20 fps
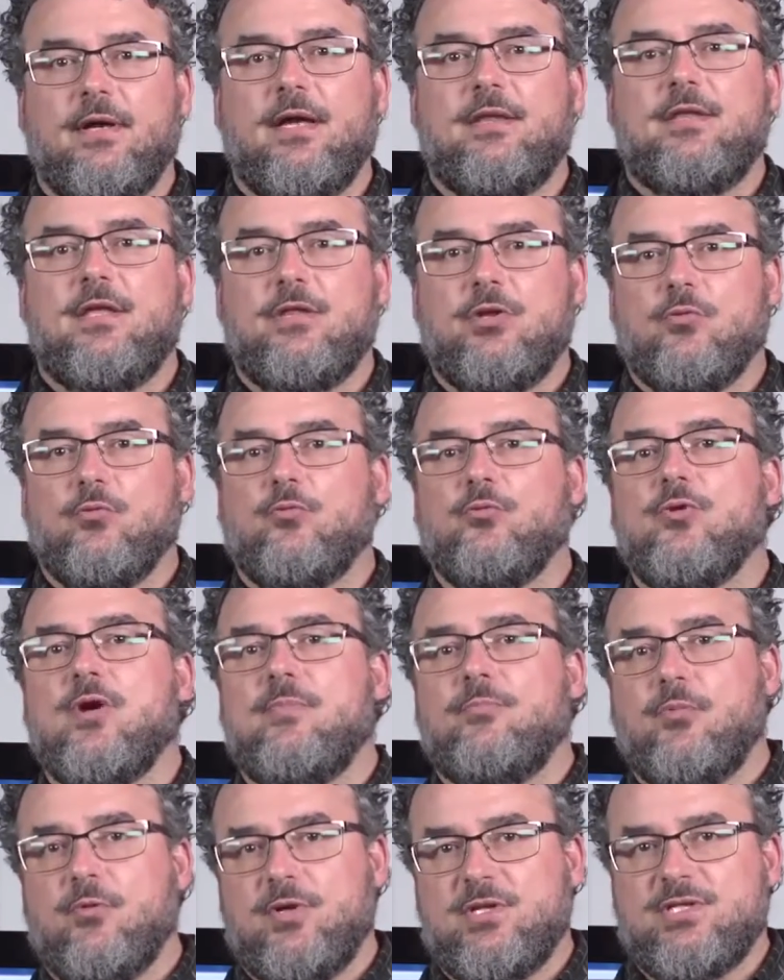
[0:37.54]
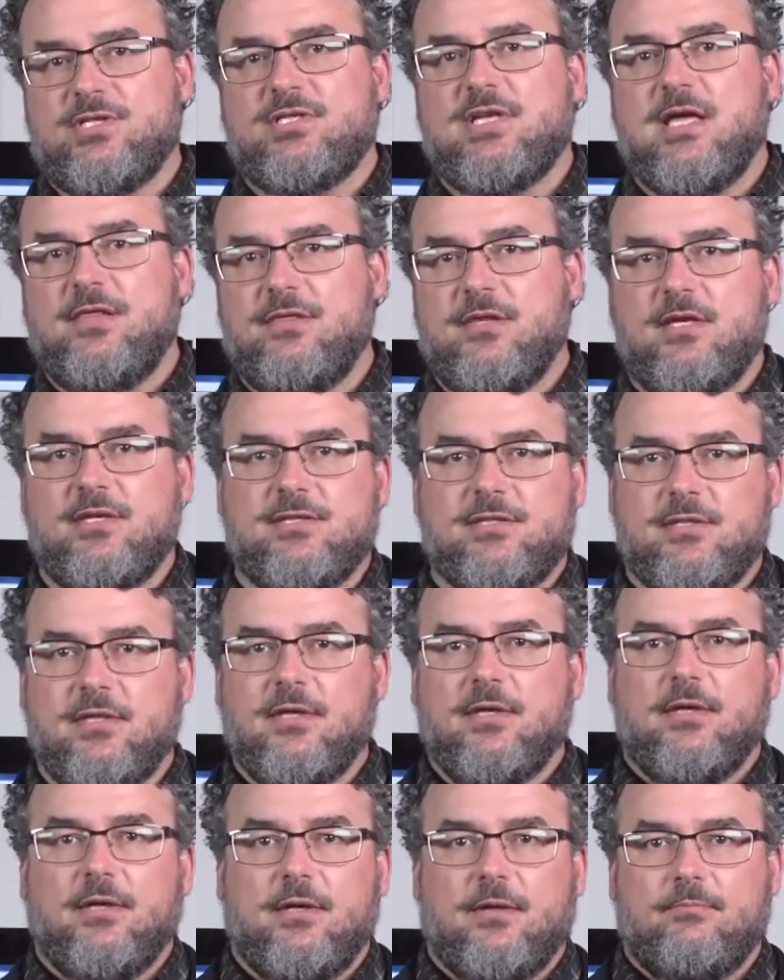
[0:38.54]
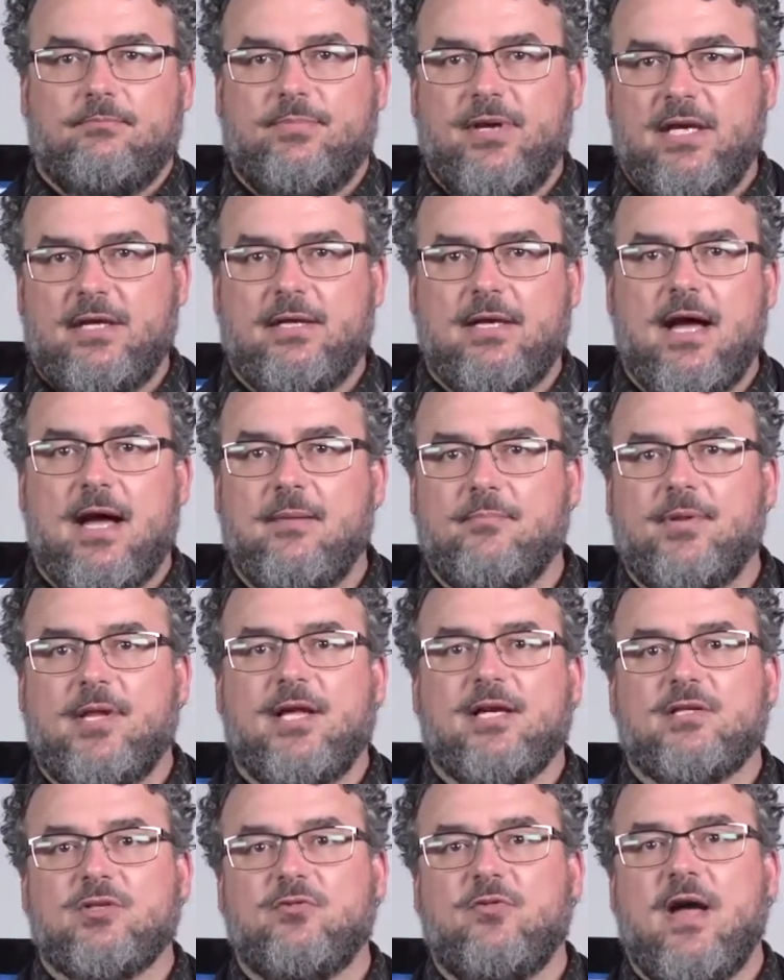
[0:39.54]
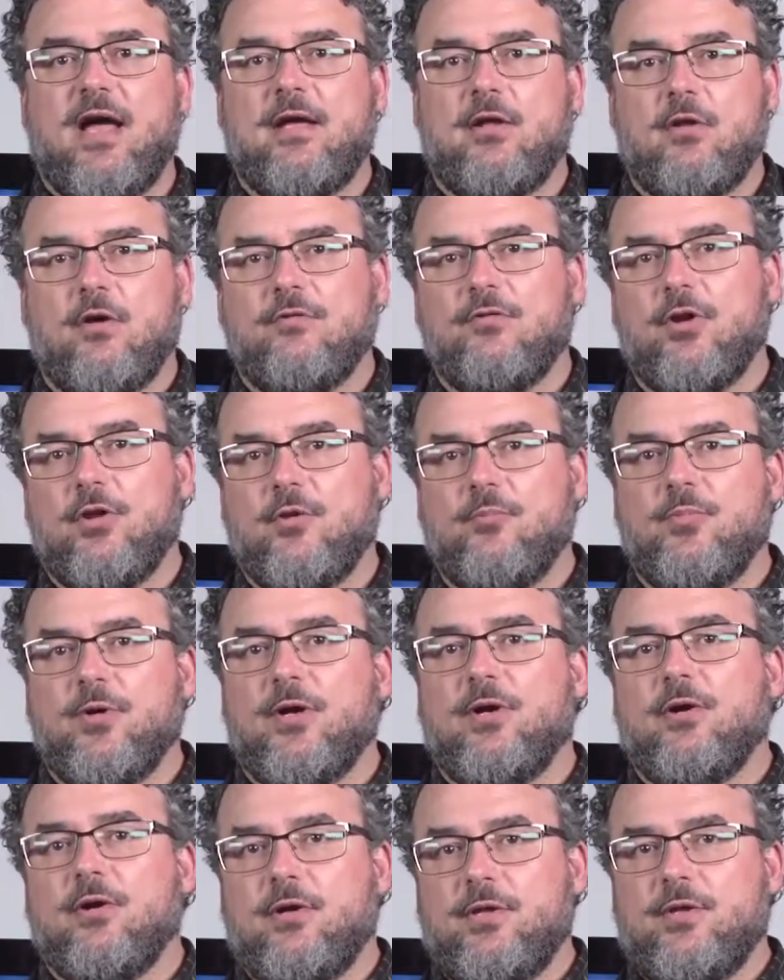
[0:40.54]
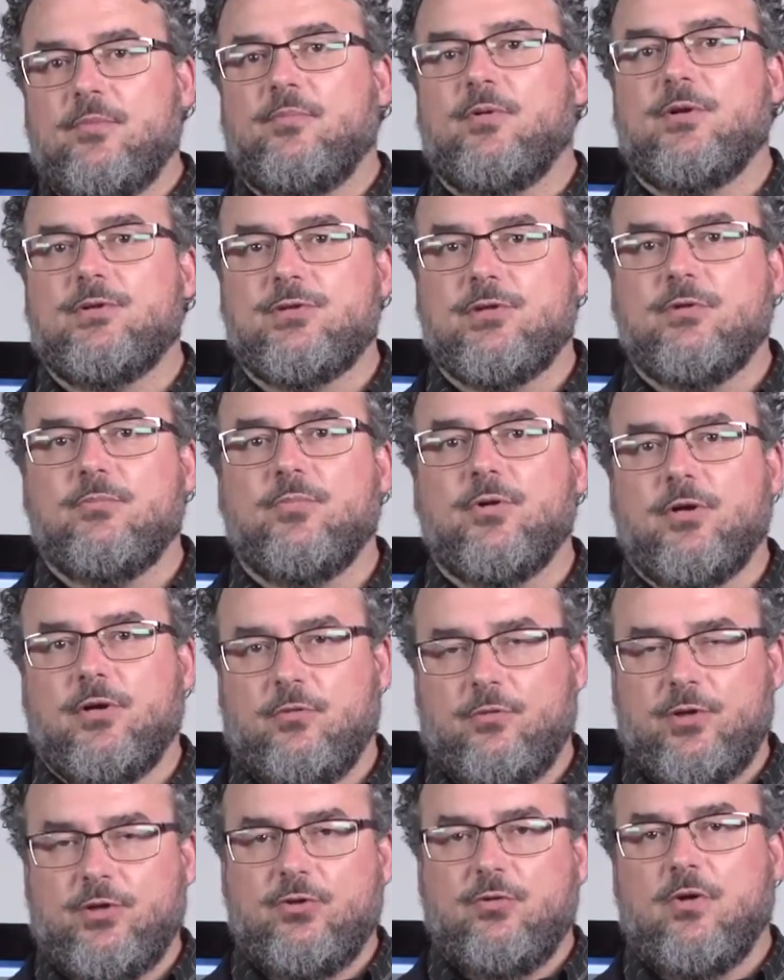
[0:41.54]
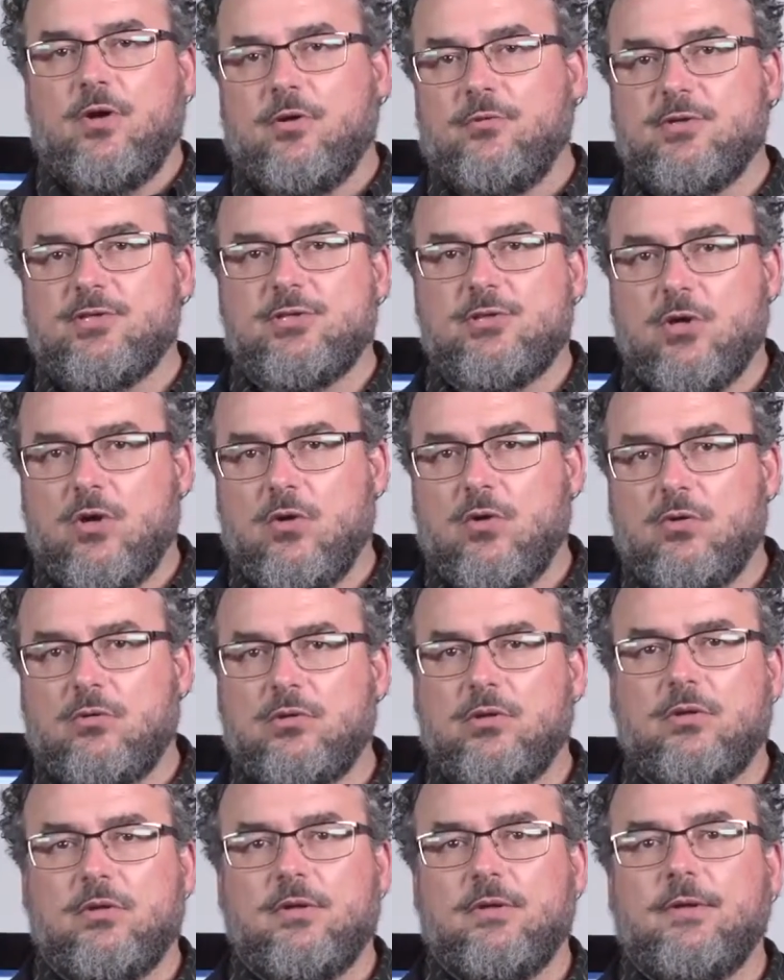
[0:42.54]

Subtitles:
And then the RIP would send this big complex file over to the printer, and the printer would do what it was told.